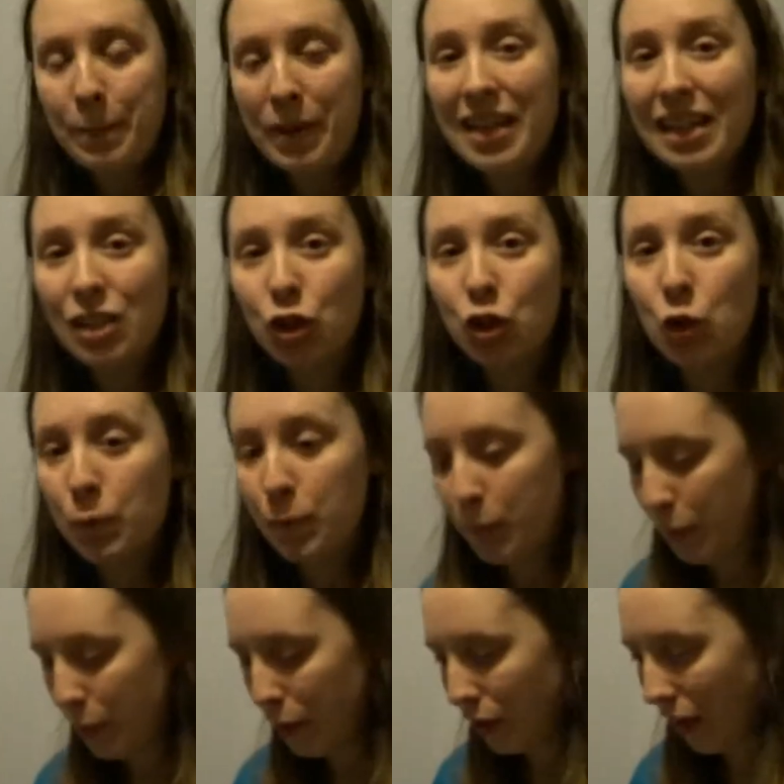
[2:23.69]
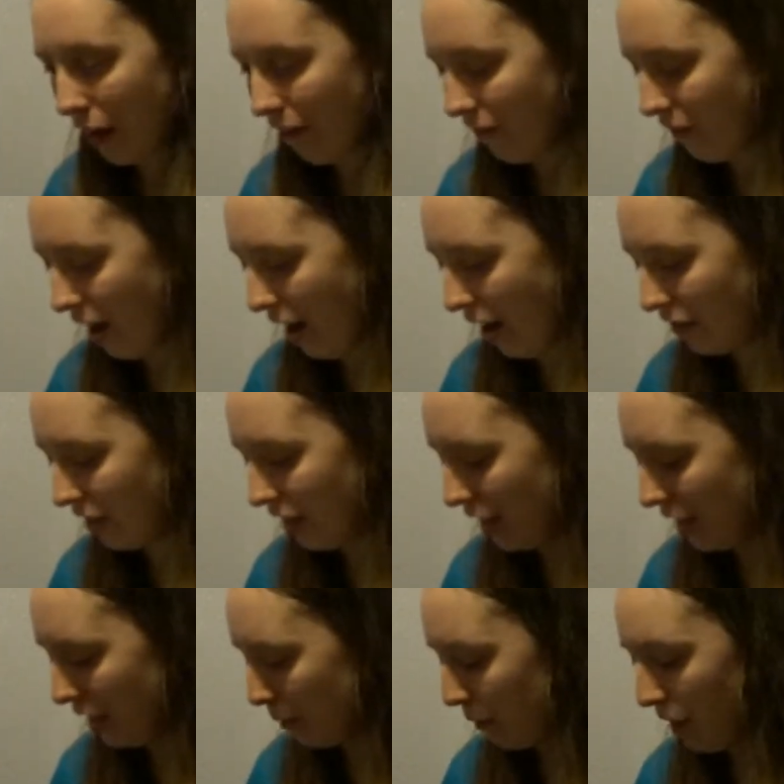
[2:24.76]
My next school book I found
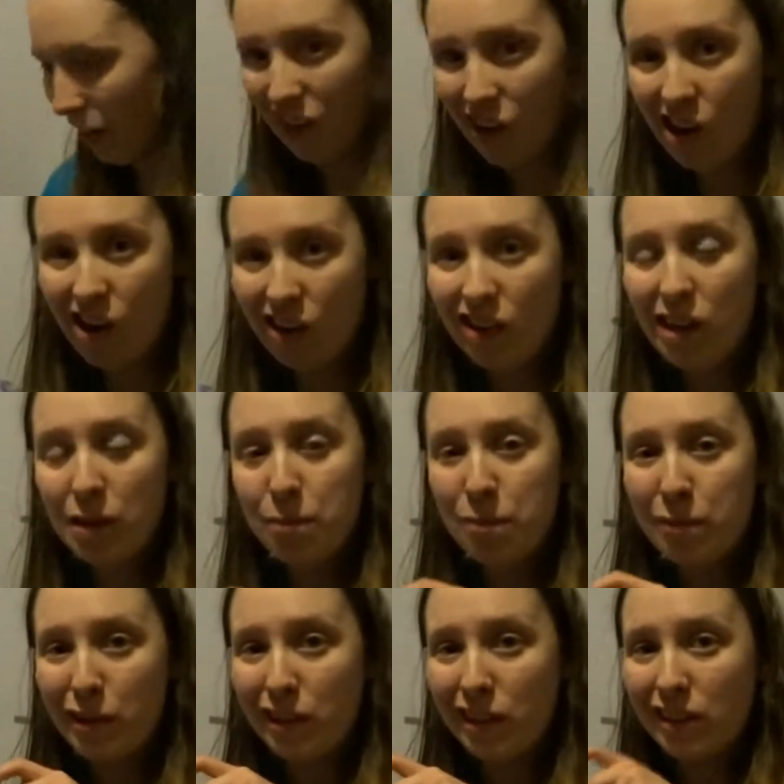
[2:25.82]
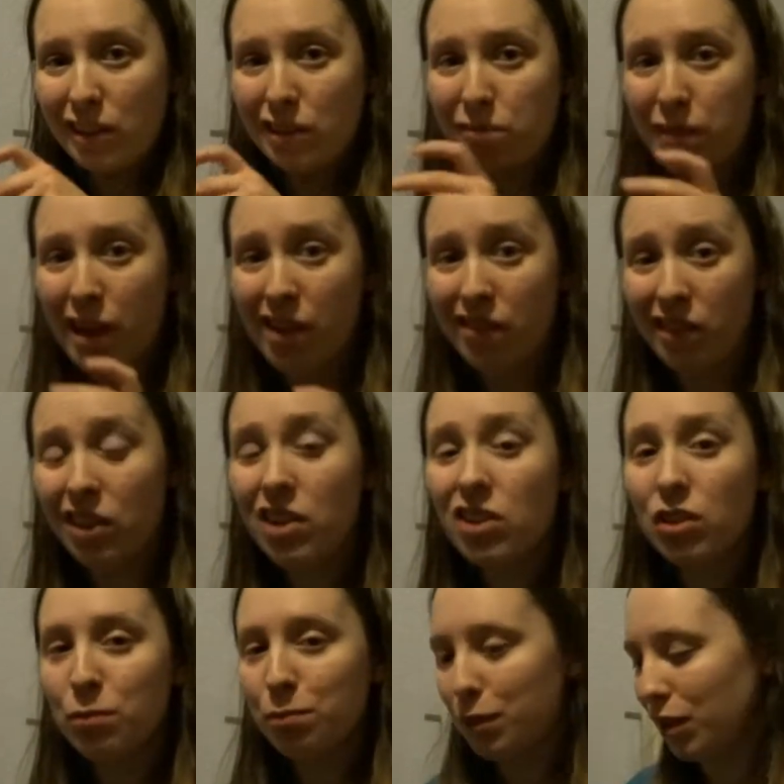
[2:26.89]
is my RE books, my
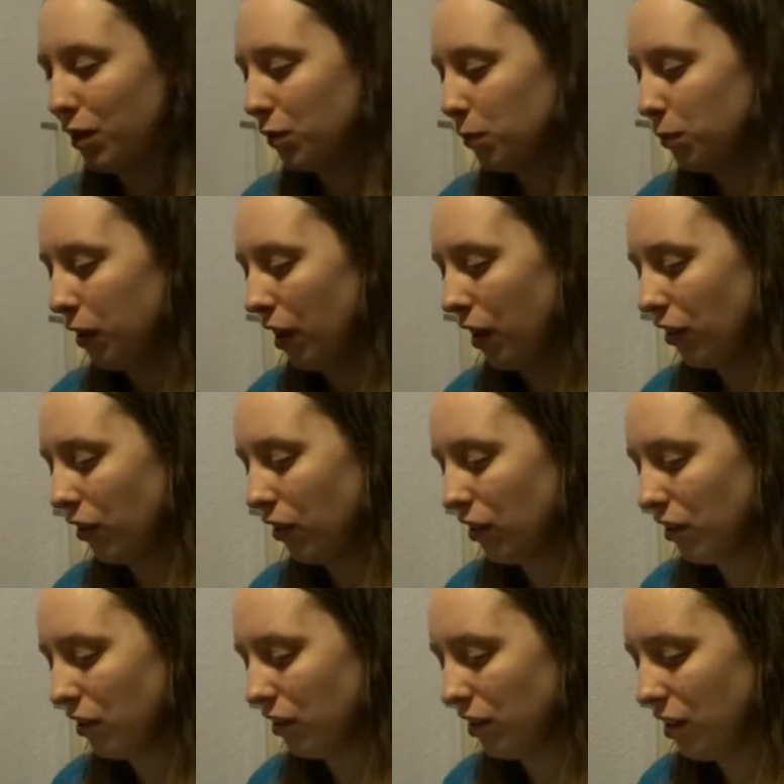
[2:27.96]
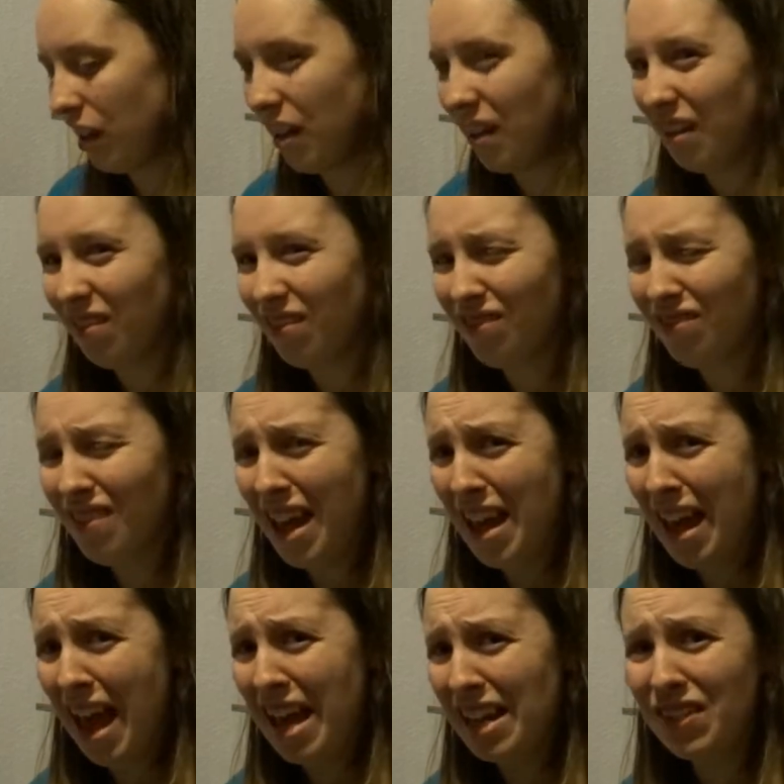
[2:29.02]
religion books, where I learned it in
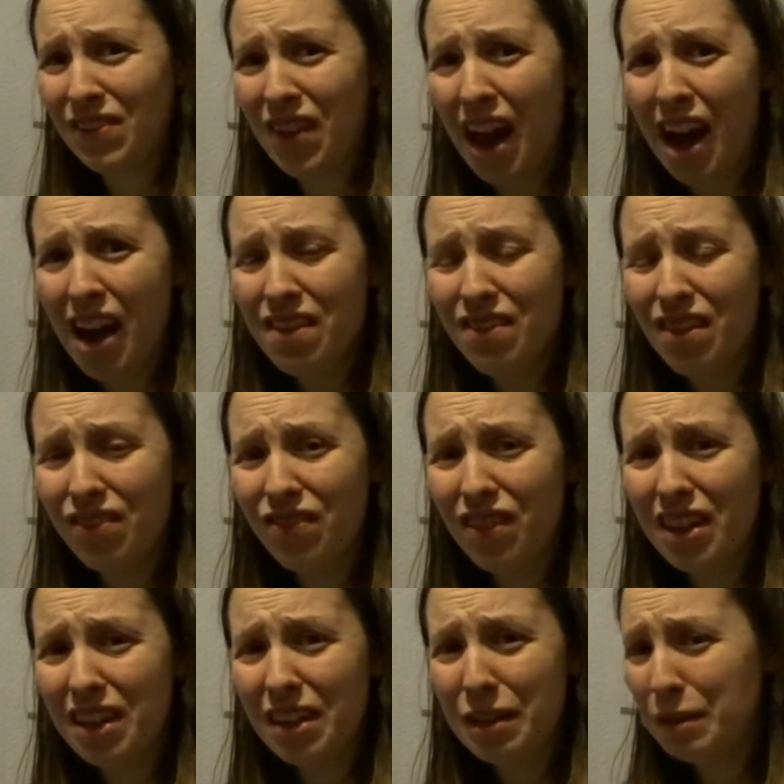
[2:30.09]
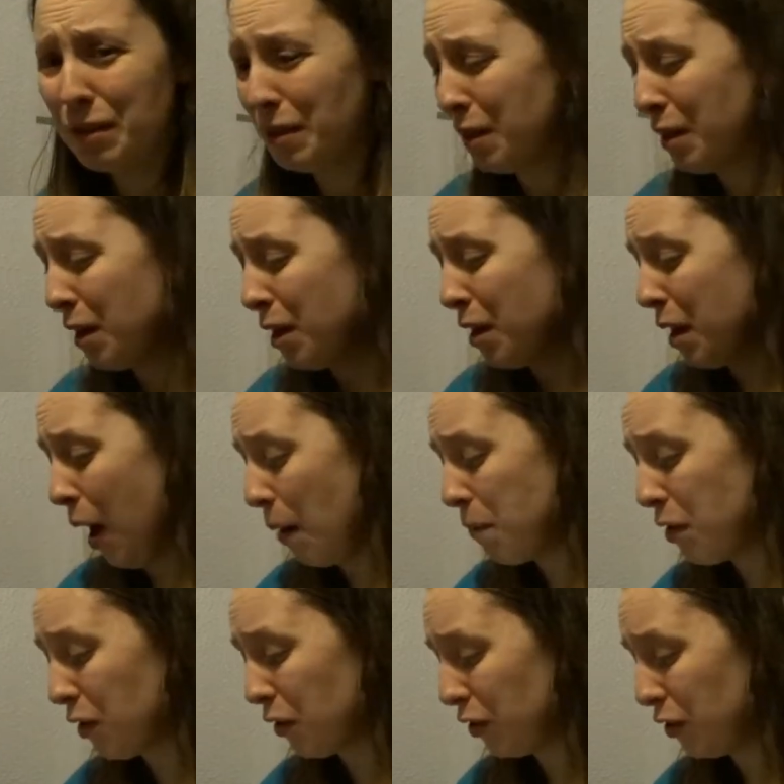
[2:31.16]
S5, I think. I'm
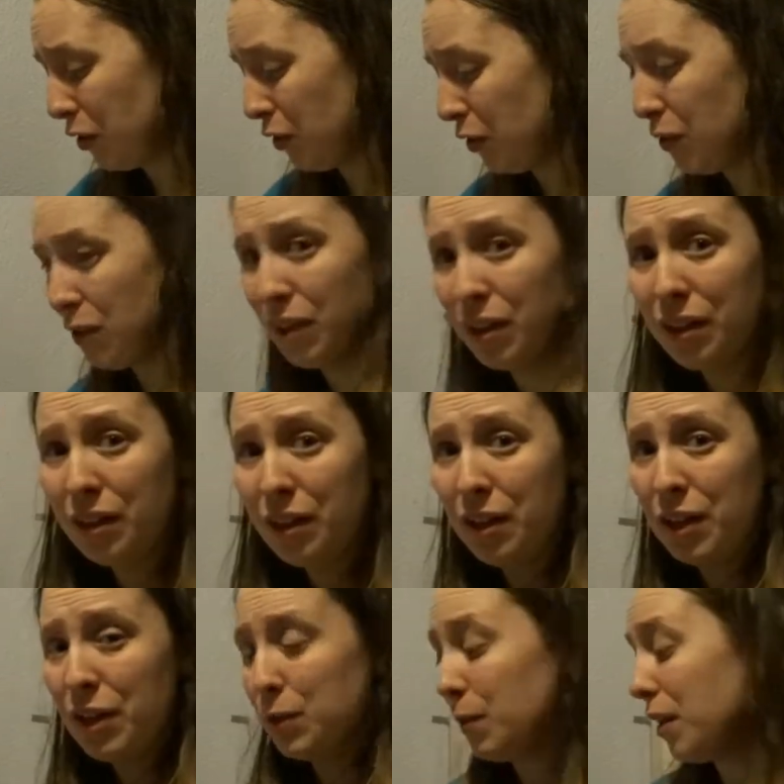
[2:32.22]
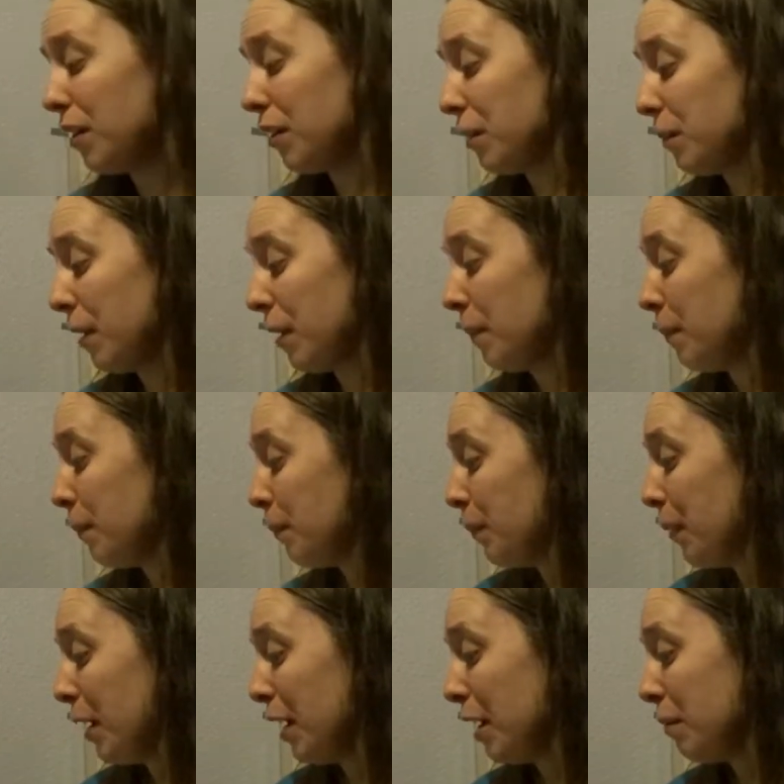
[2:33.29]
not sure. It's where I learned about the
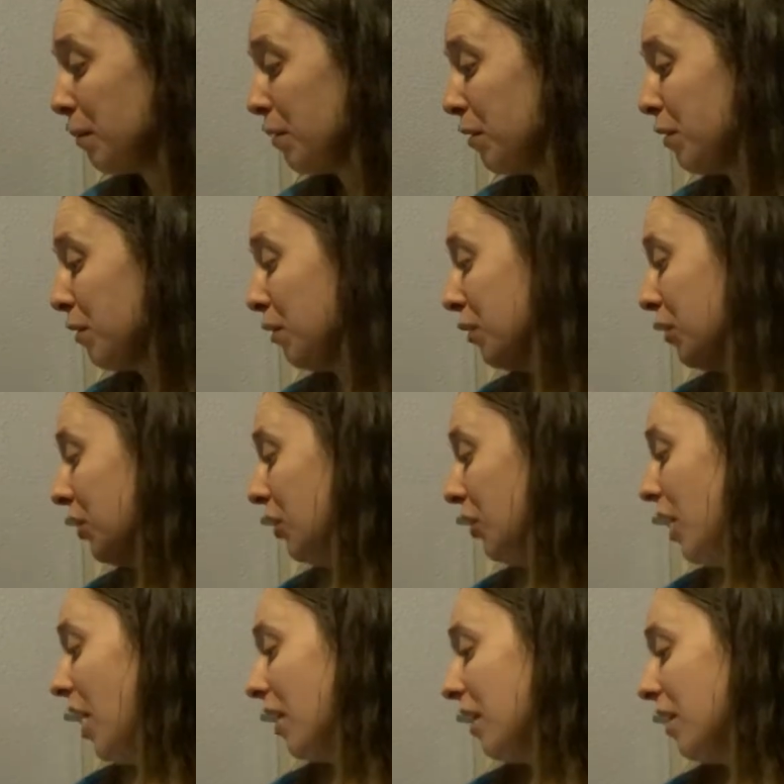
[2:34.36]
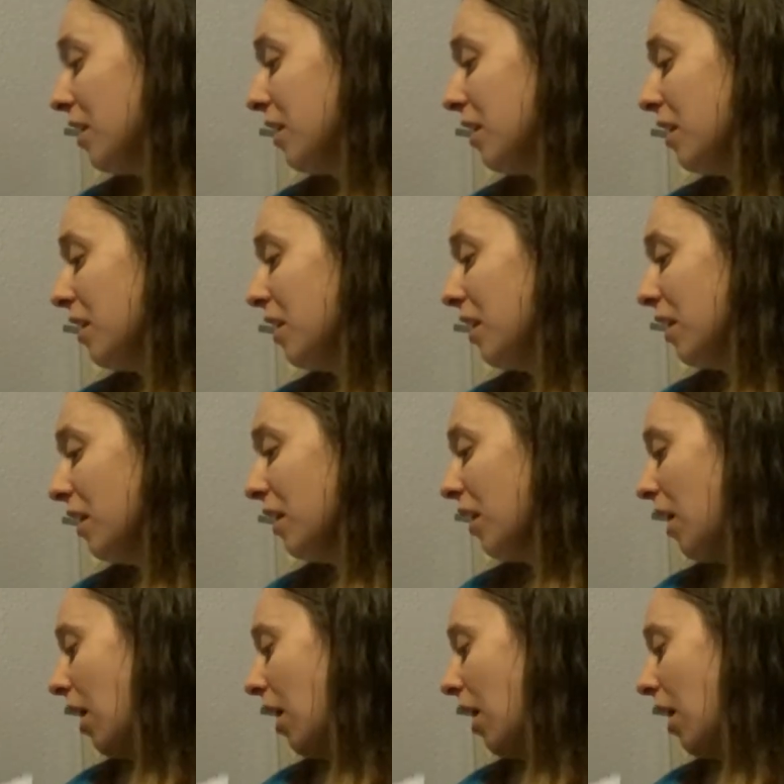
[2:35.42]
Bible, Christianity.